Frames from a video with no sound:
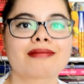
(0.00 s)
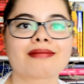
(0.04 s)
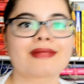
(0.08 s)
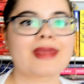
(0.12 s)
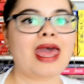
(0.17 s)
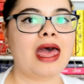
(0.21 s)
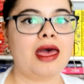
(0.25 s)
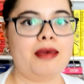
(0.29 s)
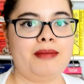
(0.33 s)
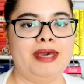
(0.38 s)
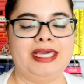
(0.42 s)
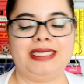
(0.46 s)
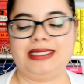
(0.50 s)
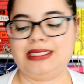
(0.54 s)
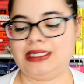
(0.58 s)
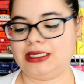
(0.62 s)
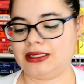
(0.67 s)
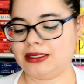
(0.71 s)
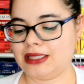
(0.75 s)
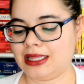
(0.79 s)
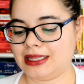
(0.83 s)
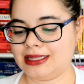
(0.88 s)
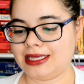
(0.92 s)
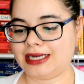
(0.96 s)
Amazing.
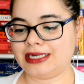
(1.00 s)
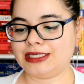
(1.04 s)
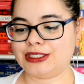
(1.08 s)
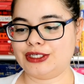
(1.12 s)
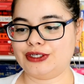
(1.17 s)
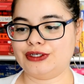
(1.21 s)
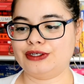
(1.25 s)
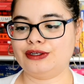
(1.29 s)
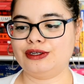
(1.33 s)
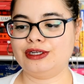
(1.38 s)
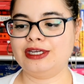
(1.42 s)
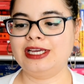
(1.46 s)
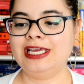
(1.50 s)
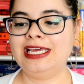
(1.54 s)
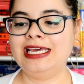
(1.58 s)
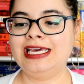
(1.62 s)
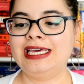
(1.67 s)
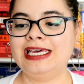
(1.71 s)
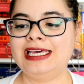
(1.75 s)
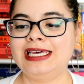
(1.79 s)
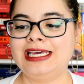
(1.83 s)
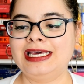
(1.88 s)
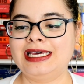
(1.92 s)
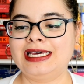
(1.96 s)
That is good.
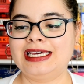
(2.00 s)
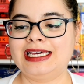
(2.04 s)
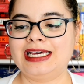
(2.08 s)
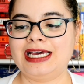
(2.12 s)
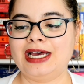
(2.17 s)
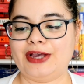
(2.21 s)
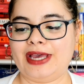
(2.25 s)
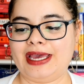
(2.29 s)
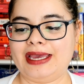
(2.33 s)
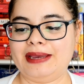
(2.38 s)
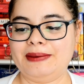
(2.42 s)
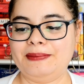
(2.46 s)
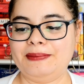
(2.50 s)
Okay.